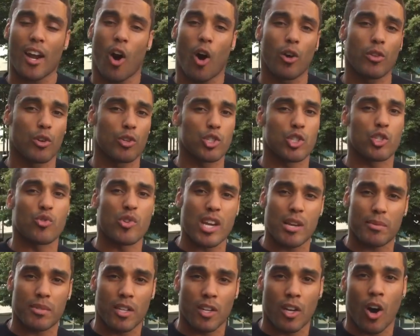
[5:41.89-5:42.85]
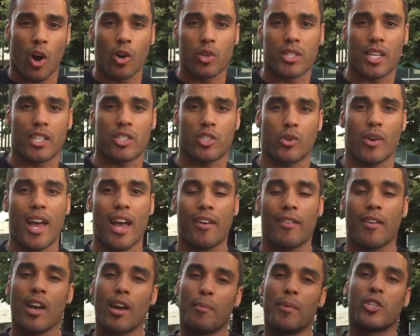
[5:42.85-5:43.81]
all those dreams and goals that you
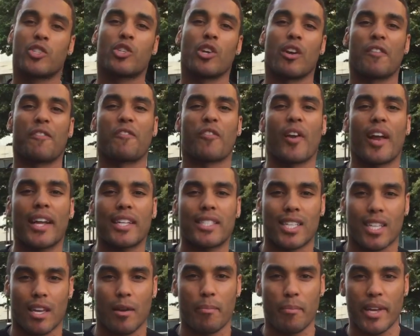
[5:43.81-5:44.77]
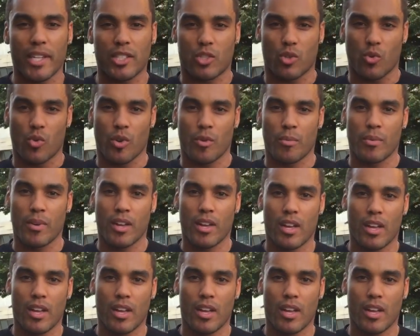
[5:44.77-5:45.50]
have, but you're afraid to commit to them.